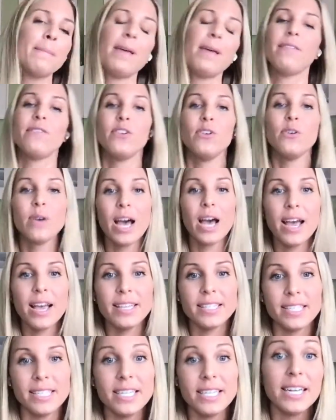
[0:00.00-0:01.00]
If you
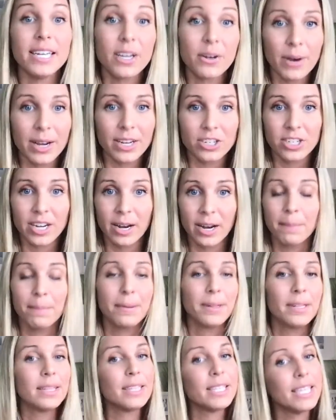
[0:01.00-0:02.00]
guys need a questionnaire,
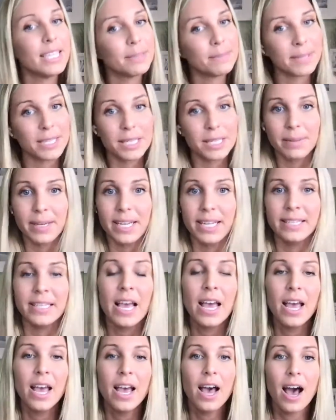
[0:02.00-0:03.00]
please, please, please
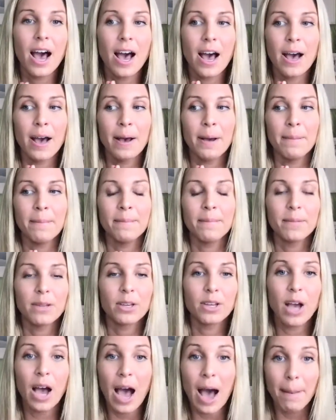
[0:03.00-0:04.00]

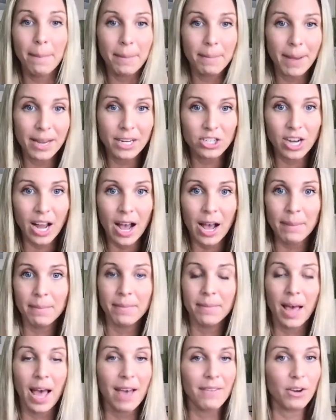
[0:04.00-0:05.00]
hop in my shop.
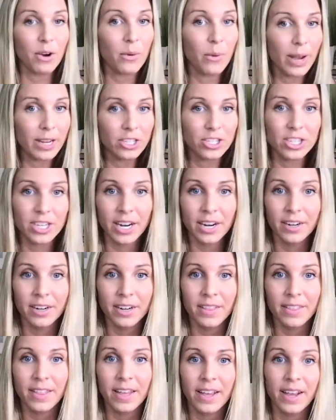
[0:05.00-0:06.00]
I have a questionnaire
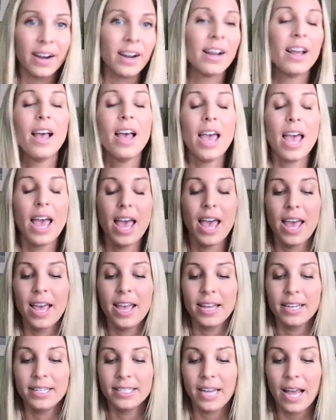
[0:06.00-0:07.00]
in there,
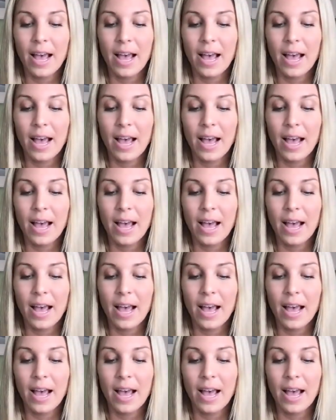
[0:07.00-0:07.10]
and